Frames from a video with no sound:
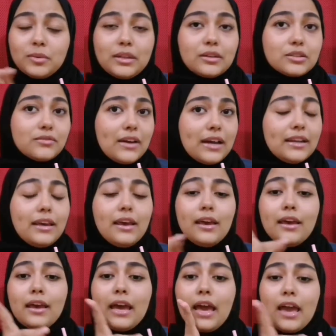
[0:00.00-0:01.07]
you have to be notified
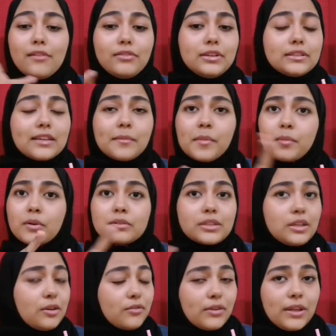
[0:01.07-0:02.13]
every time I
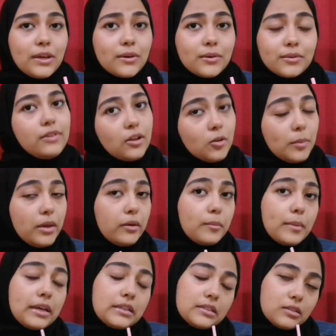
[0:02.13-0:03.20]
post a new video. Follow
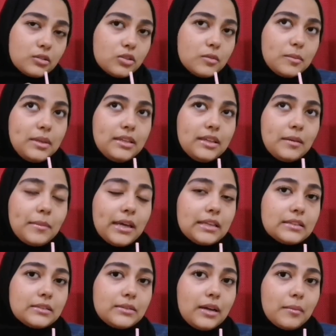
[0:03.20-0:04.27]
me on my social media.
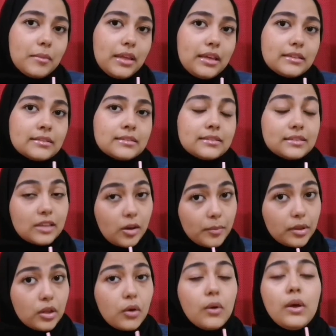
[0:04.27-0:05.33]
My Instagram link is
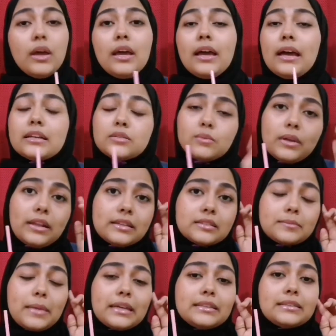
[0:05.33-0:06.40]
down below, as
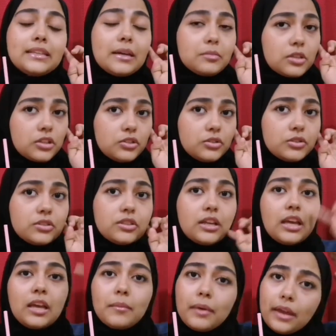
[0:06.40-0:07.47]
well as my Snapchat
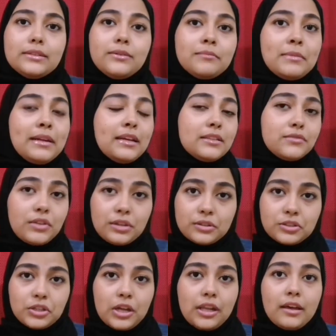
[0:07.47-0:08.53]
username. See you in the next
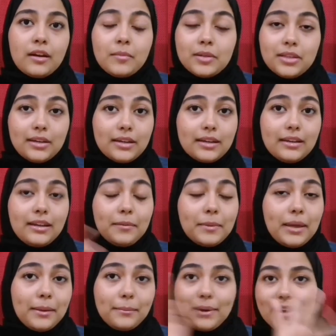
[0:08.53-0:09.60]
video, inshallah. Ramadan
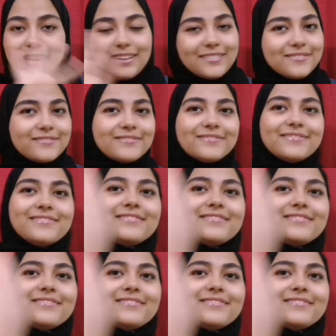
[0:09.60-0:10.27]
Kareem, and bye.